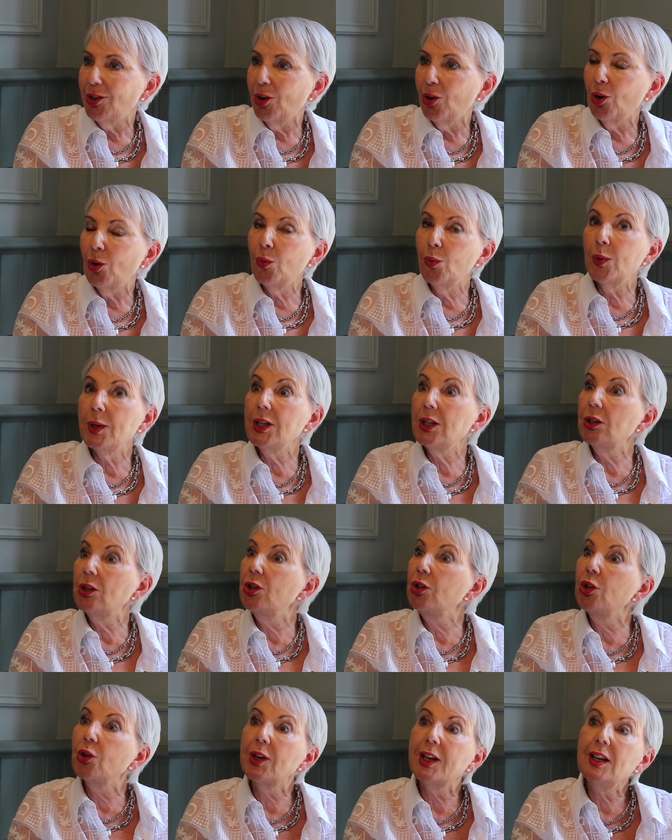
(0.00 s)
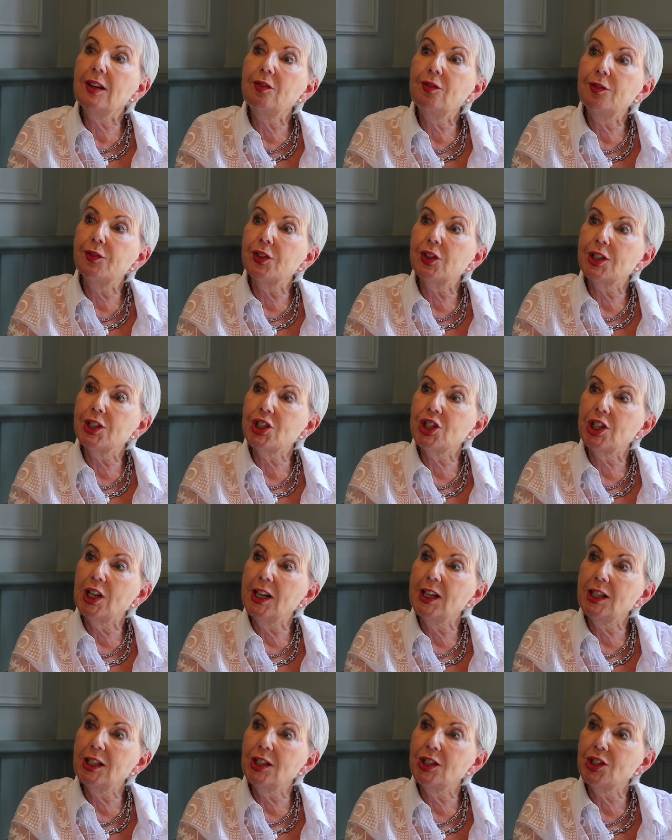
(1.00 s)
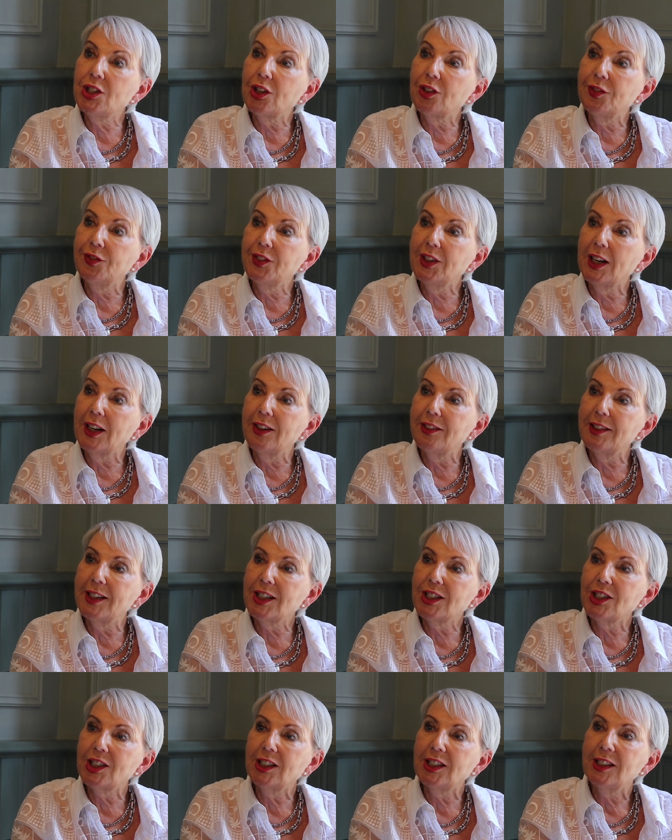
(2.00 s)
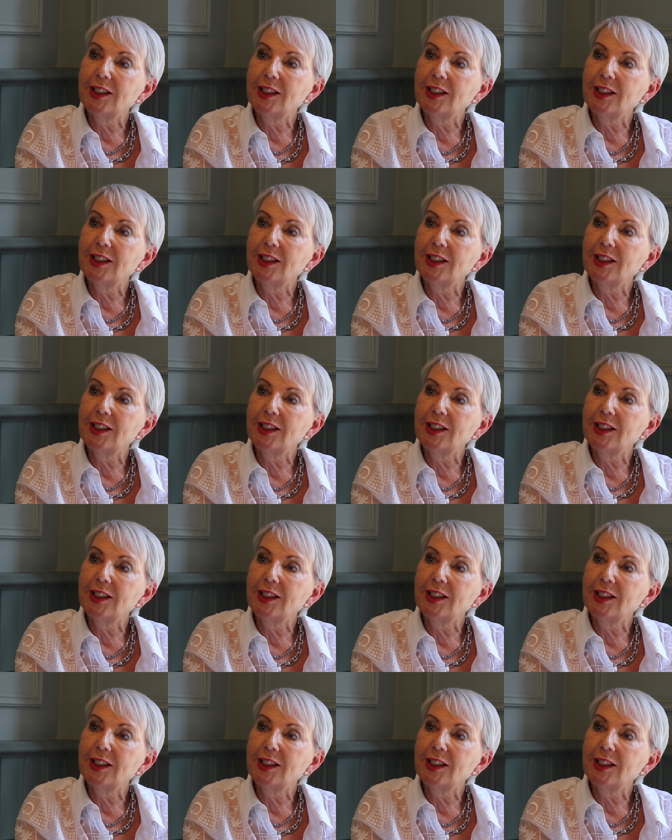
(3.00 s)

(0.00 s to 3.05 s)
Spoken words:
or were you looking for a change of direction?